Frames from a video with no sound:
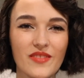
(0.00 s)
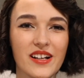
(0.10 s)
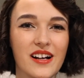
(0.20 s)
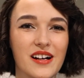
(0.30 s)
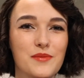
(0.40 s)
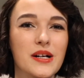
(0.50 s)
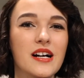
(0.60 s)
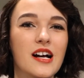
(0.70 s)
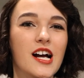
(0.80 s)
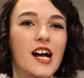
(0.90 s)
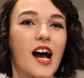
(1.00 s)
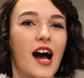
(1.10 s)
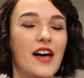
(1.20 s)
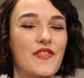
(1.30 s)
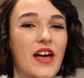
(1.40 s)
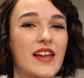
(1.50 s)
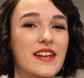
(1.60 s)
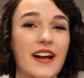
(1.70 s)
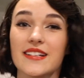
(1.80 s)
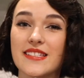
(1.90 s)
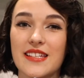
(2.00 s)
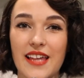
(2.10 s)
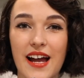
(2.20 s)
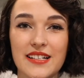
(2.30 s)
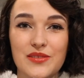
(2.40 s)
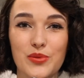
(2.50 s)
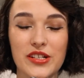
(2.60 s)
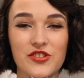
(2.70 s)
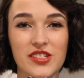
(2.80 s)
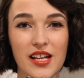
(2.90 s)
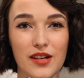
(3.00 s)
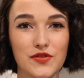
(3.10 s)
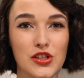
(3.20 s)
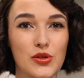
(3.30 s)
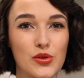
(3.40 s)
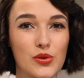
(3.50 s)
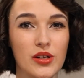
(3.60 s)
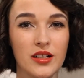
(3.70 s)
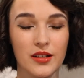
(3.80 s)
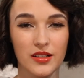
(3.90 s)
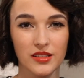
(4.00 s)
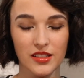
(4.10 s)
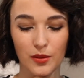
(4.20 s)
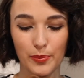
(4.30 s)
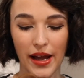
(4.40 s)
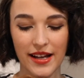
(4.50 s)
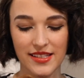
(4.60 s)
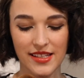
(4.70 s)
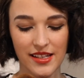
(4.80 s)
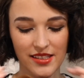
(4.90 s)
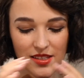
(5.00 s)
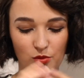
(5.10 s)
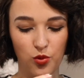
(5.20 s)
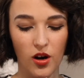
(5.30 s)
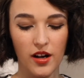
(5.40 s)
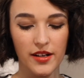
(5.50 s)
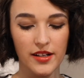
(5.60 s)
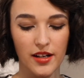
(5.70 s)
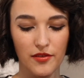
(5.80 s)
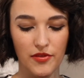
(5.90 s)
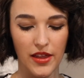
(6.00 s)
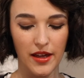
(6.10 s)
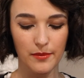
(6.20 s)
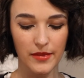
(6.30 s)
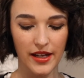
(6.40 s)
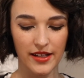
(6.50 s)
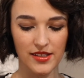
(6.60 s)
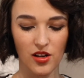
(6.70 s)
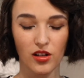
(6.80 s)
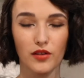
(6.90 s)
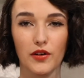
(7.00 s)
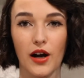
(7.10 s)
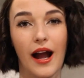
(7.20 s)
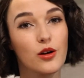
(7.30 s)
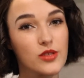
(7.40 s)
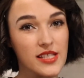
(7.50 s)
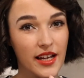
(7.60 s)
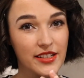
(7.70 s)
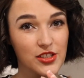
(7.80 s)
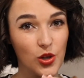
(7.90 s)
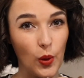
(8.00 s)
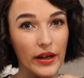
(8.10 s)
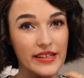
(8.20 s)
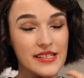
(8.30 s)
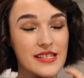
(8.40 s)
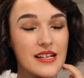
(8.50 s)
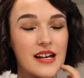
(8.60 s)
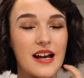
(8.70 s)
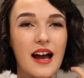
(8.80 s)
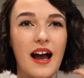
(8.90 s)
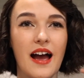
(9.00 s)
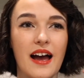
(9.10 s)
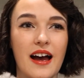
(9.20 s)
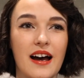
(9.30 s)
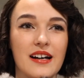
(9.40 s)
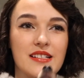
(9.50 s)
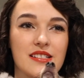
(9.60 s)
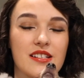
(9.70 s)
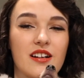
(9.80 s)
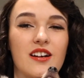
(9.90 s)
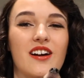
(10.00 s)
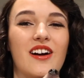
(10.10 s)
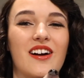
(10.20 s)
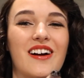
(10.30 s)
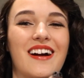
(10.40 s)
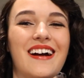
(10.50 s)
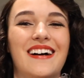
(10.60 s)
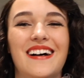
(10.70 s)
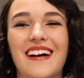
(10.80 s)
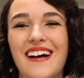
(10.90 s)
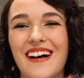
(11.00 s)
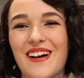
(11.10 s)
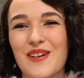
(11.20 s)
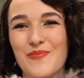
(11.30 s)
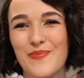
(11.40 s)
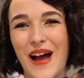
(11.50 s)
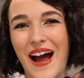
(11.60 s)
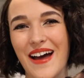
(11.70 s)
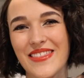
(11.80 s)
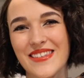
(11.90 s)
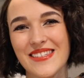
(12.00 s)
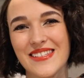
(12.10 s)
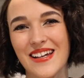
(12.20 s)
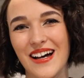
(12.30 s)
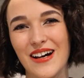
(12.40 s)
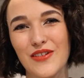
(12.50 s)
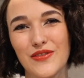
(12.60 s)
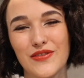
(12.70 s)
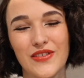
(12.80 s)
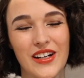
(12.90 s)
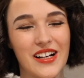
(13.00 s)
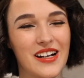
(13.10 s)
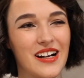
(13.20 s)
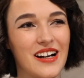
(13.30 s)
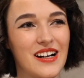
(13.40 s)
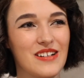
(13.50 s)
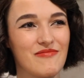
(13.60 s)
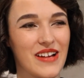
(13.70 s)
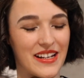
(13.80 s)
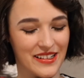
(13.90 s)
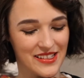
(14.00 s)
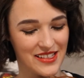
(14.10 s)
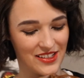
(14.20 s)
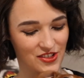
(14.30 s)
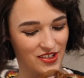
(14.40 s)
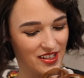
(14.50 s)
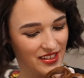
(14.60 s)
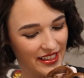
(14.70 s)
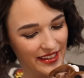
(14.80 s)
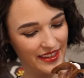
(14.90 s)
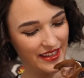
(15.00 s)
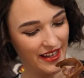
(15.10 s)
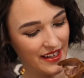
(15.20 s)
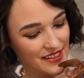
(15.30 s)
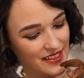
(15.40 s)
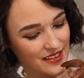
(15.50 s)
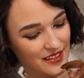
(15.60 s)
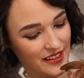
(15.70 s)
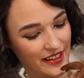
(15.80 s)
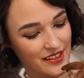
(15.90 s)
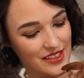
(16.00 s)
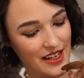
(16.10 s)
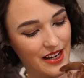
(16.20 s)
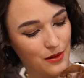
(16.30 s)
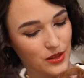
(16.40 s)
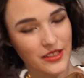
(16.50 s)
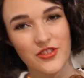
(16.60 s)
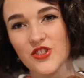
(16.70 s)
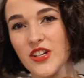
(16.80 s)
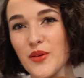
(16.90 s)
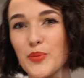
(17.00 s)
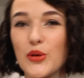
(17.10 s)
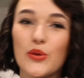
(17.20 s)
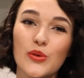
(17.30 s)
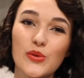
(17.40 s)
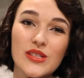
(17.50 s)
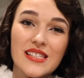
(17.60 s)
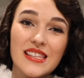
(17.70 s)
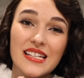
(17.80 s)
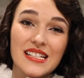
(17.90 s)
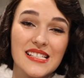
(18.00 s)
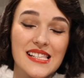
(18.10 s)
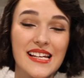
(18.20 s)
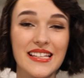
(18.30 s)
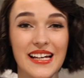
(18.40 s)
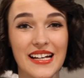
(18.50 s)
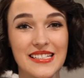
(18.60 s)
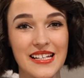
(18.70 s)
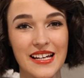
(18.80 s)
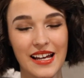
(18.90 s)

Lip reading: And then next to that, we just have two little baskets. One of them has all of her outside toys and her bath stuff, and etc. like that, like her towel and shampoos and things like that.